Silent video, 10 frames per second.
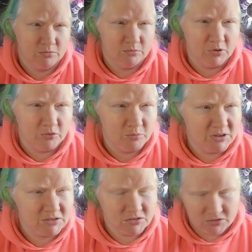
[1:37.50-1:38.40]

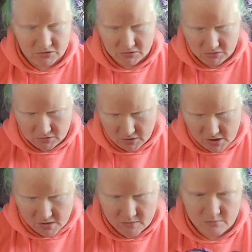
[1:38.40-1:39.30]
Movement.
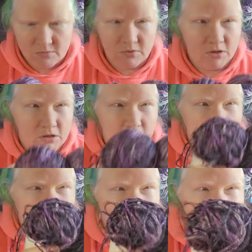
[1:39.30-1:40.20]
Um,
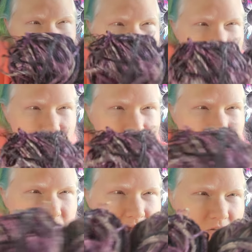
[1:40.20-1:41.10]
I saw
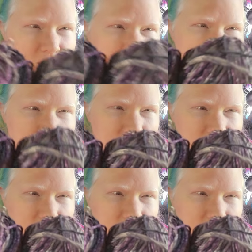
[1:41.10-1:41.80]
this in